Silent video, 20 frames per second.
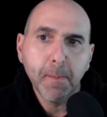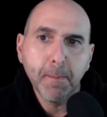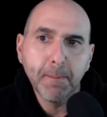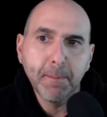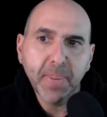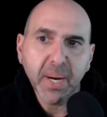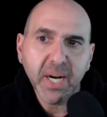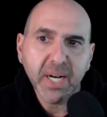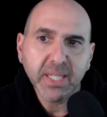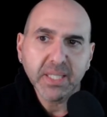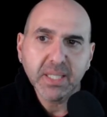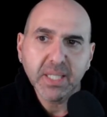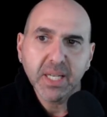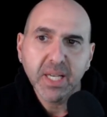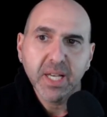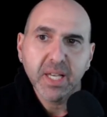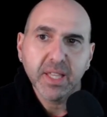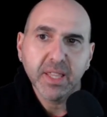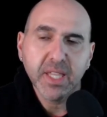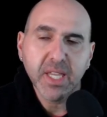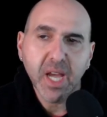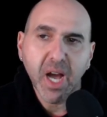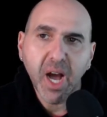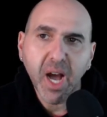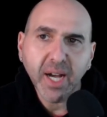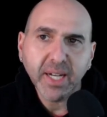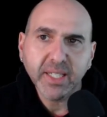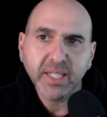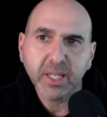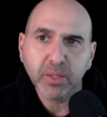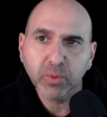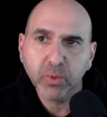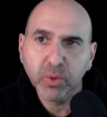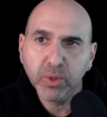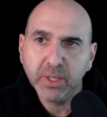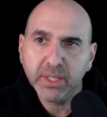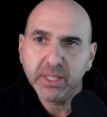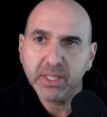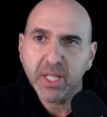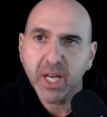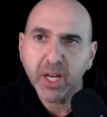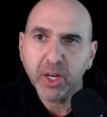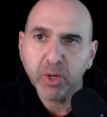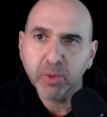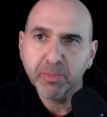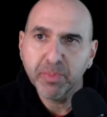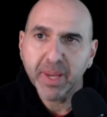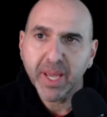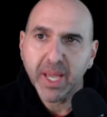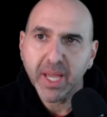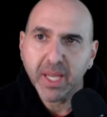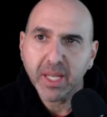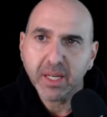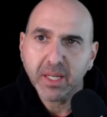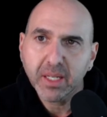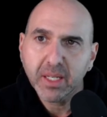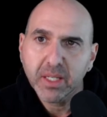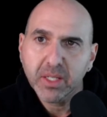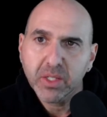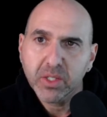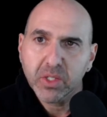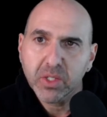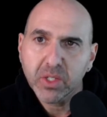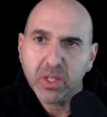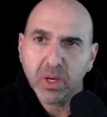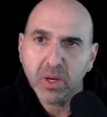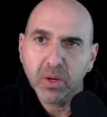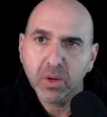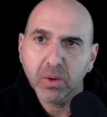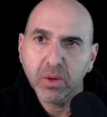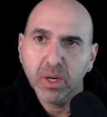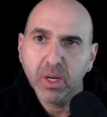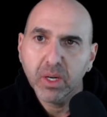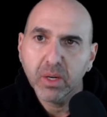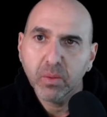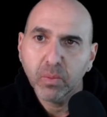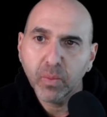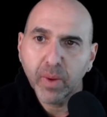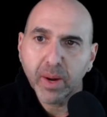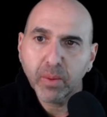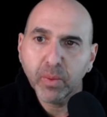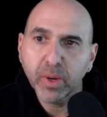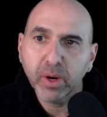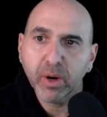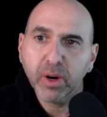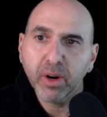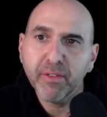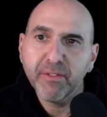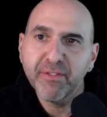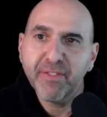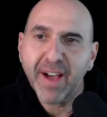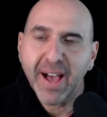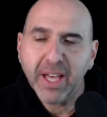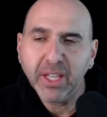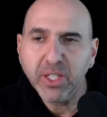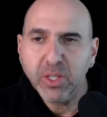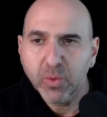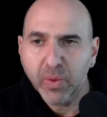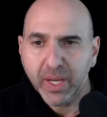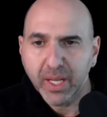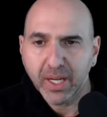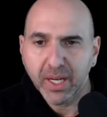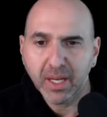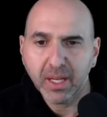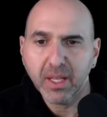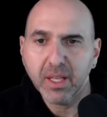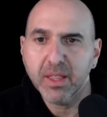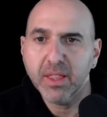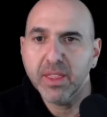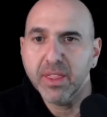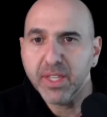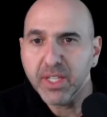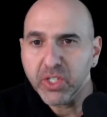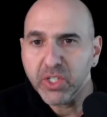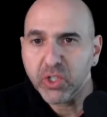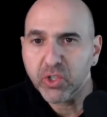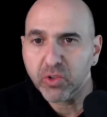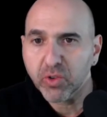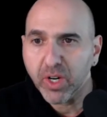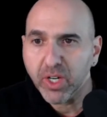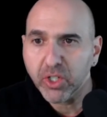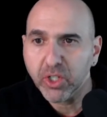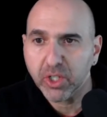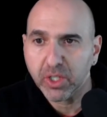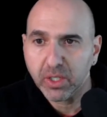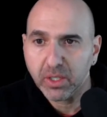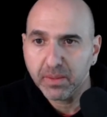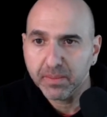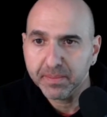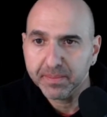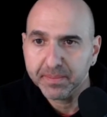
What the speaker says: but the octet rule is not obeyed. So when we are evaluating this structure,